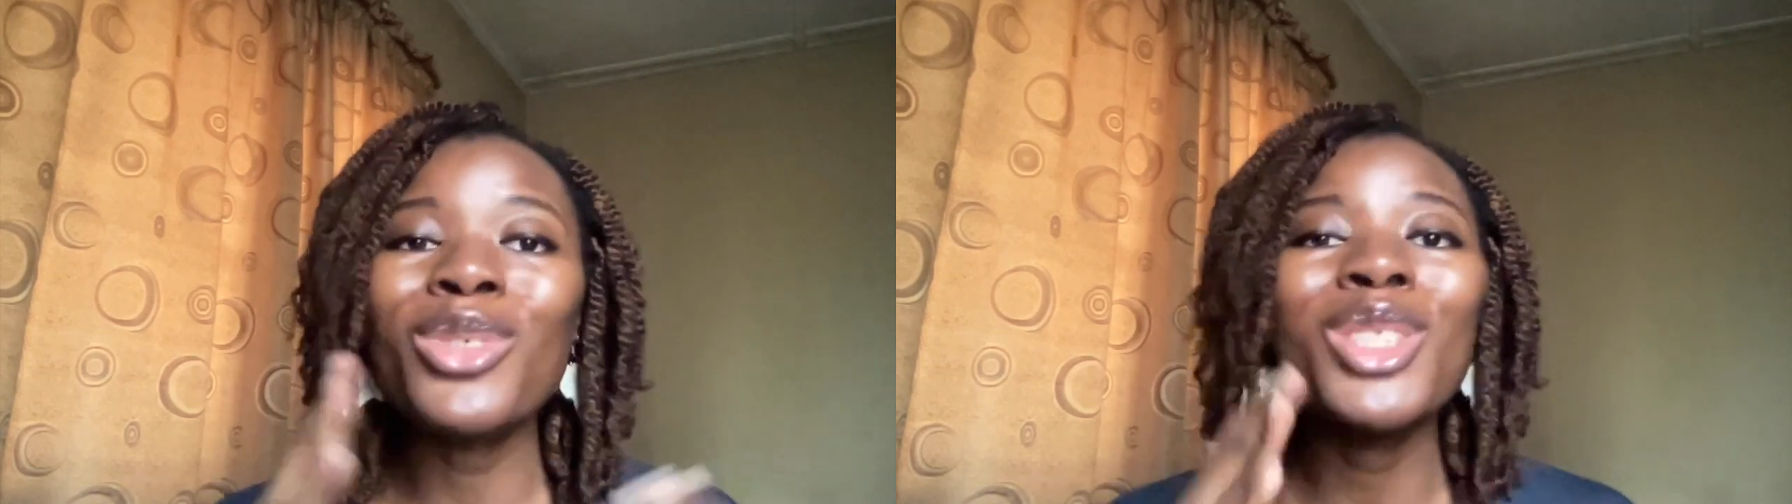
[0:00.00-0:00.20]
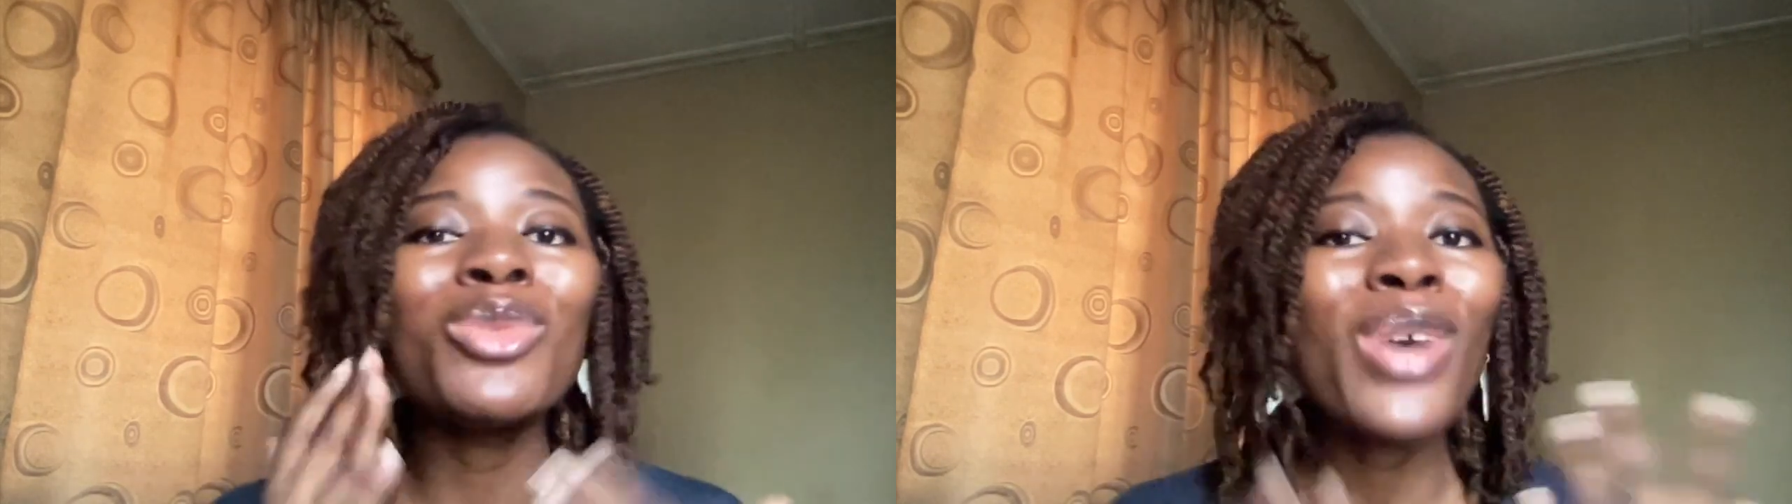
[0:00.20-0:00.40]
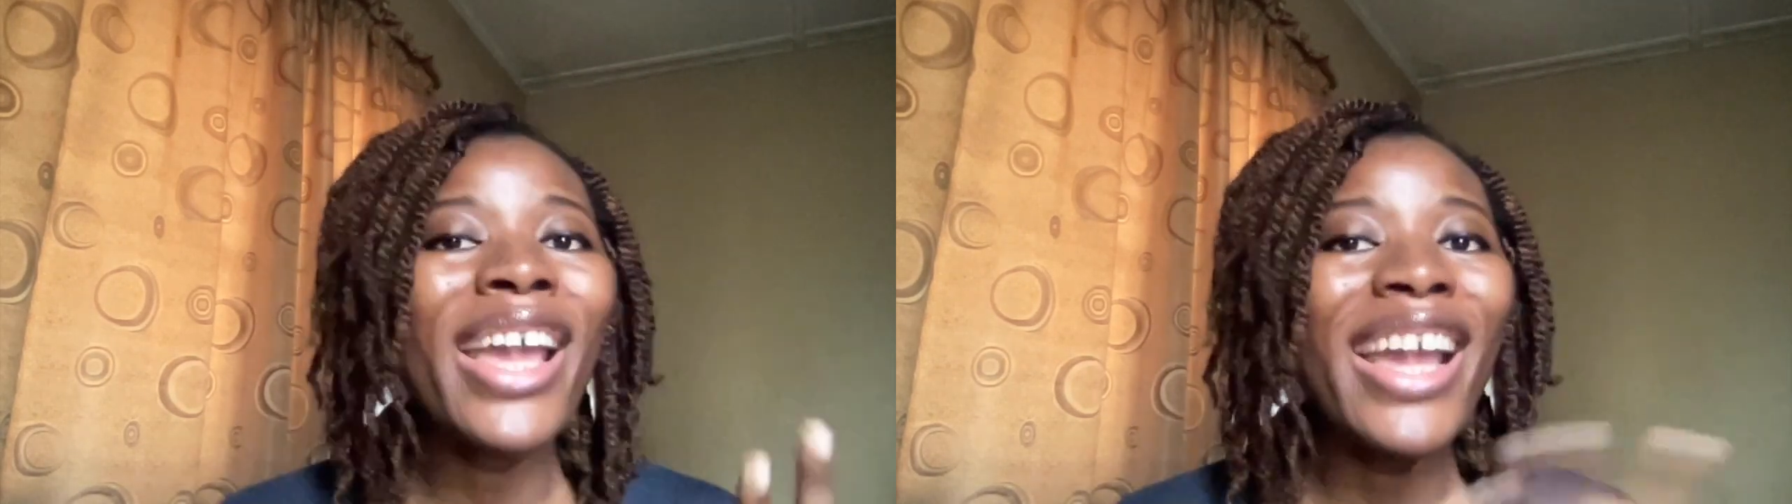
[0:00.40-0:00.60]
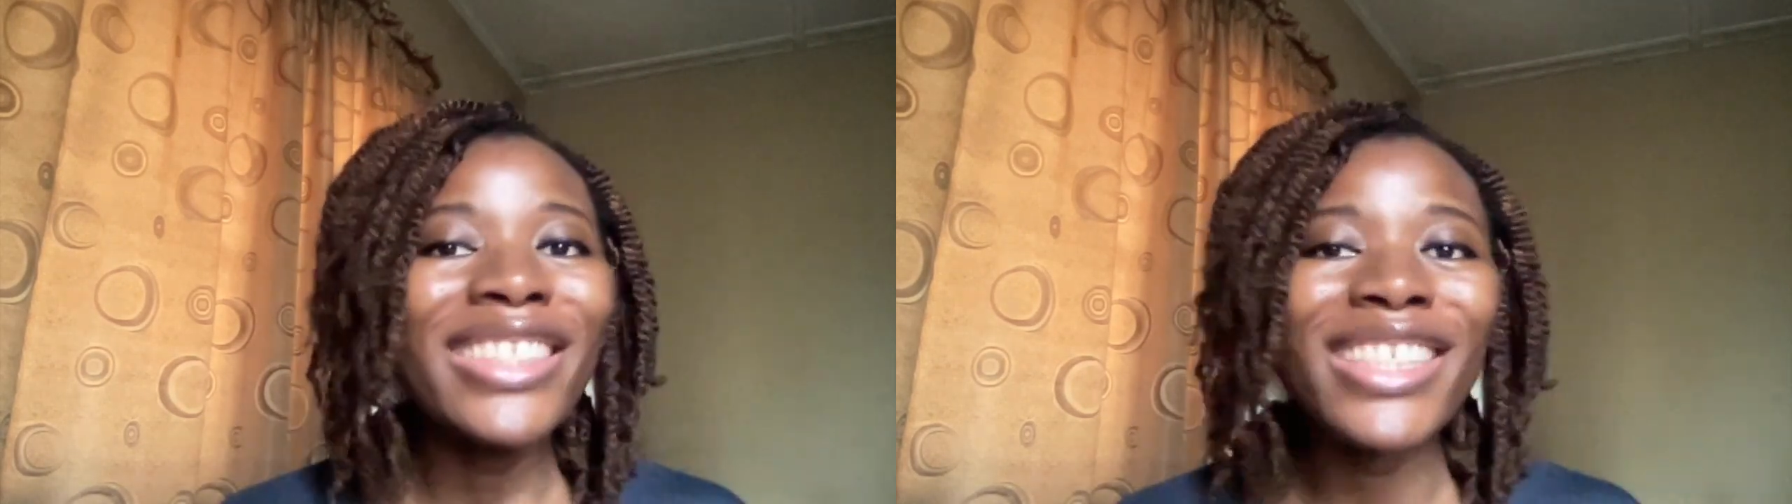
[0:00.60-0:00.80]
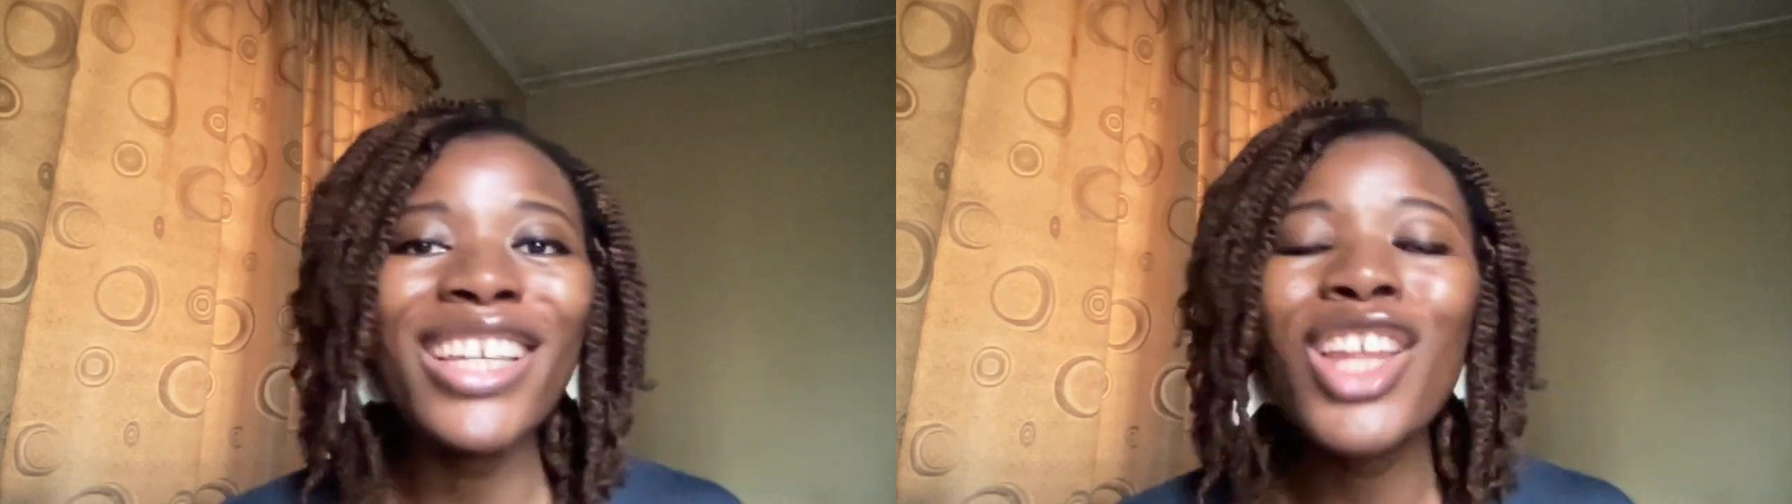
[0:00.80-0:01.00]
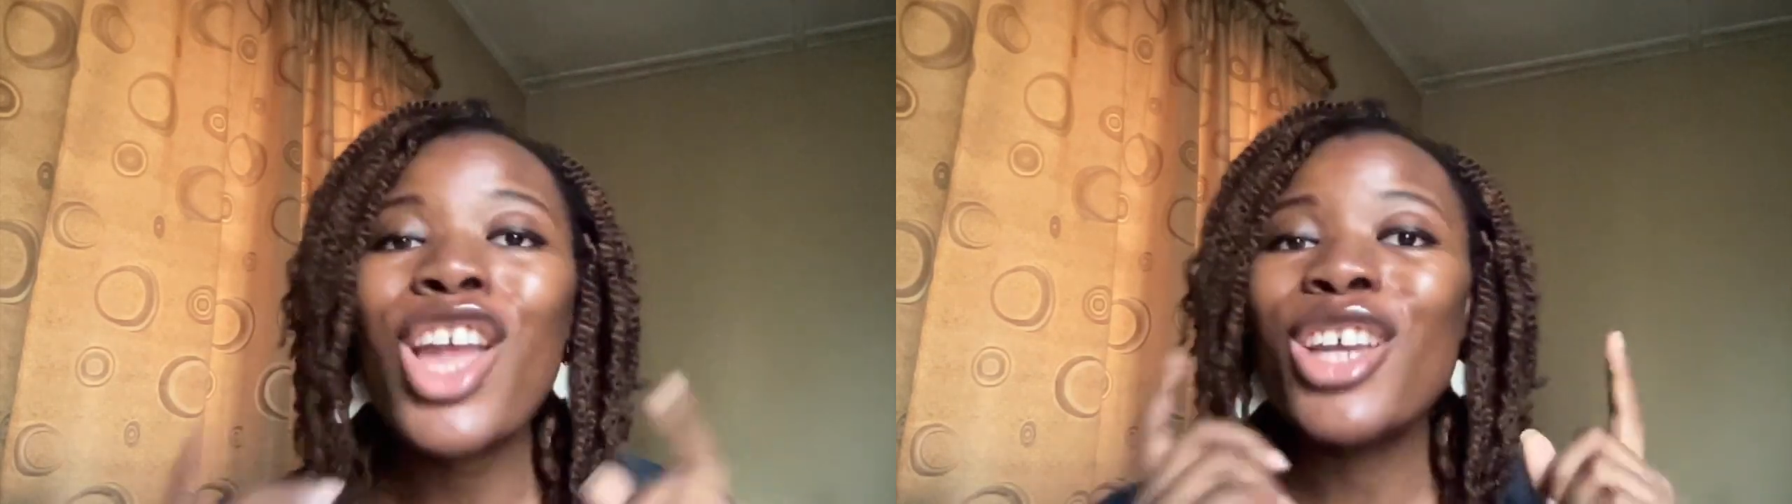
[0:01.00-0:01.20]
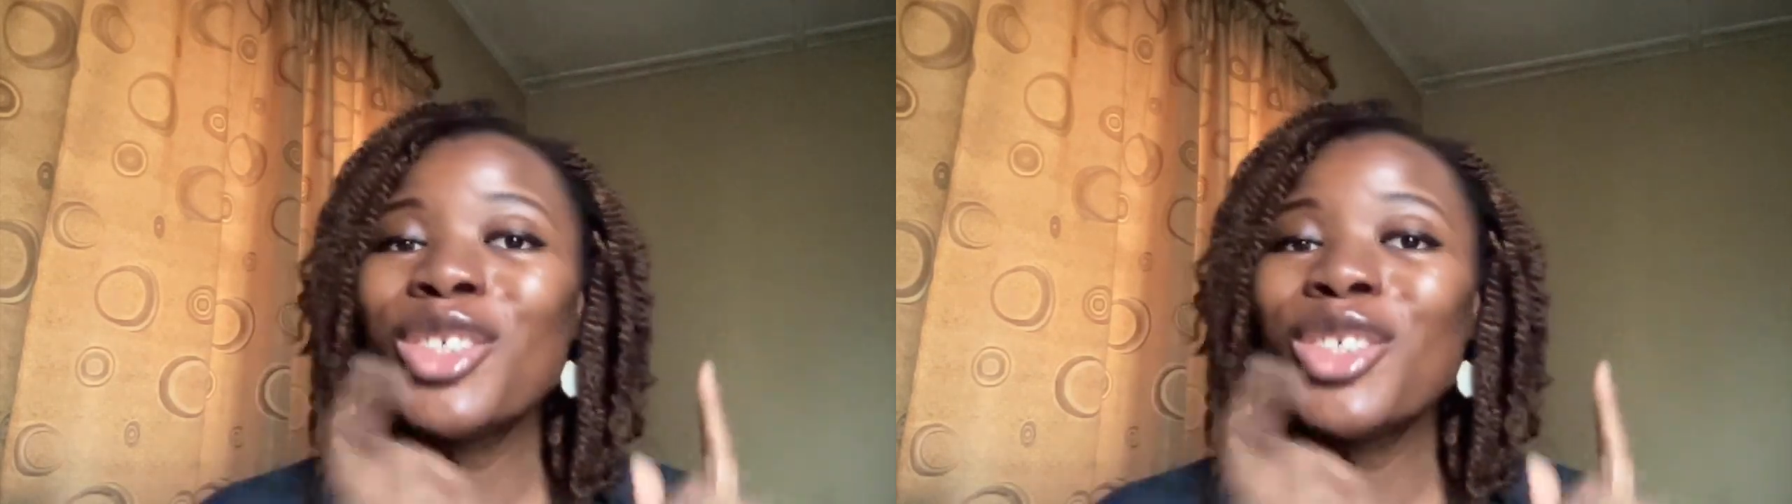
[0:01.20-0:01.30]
which is why I said